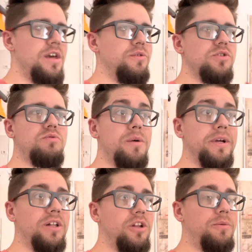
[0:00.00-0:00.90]
It was
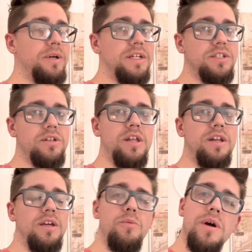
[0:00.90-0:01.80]
rubbing a little bit, so then
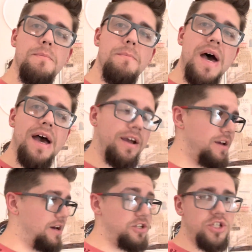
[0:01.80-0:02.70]
he went back,
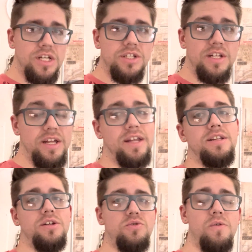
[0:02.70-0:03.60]
adjusted it, and
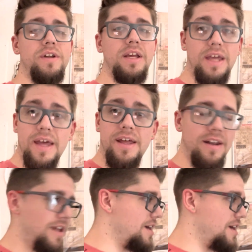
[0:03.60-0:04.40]
test drove it again,